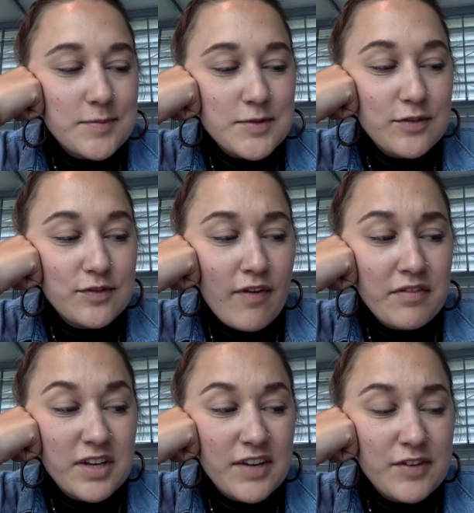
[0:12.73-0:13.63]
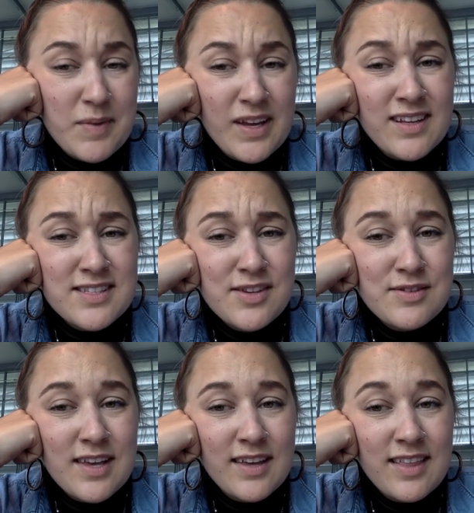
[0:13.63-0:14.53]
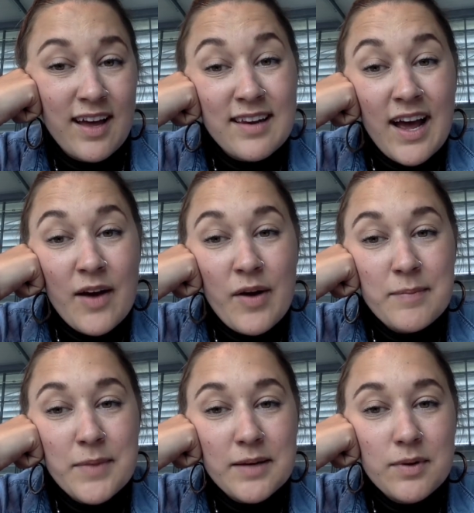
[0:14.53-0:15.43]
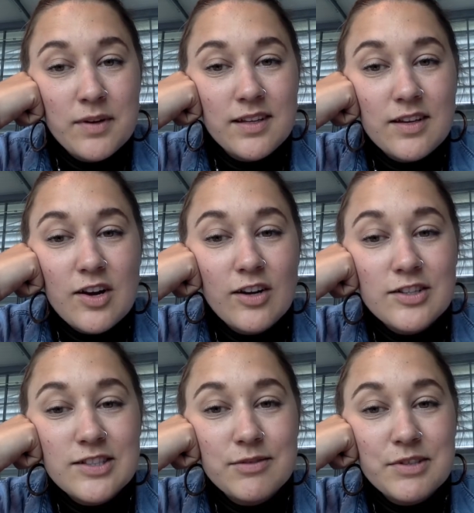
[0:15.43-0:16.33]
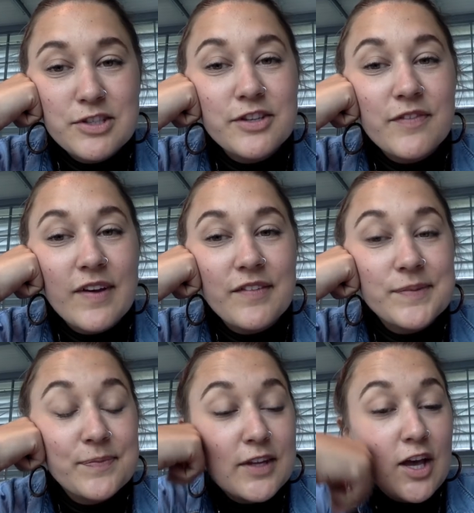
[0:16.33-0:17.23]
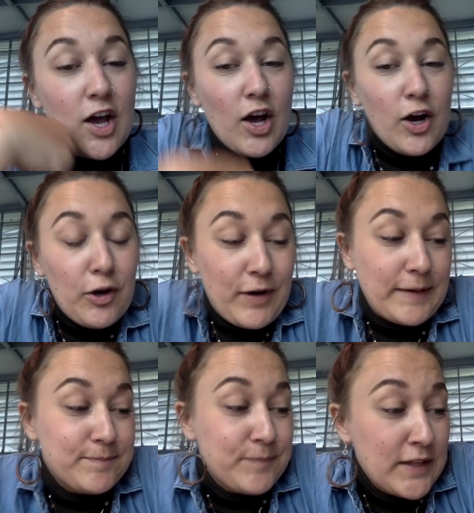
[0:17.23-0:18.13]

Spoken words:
So if you've ever given me an excuse like that, now I'm like pulling the card to return the favor. Okay.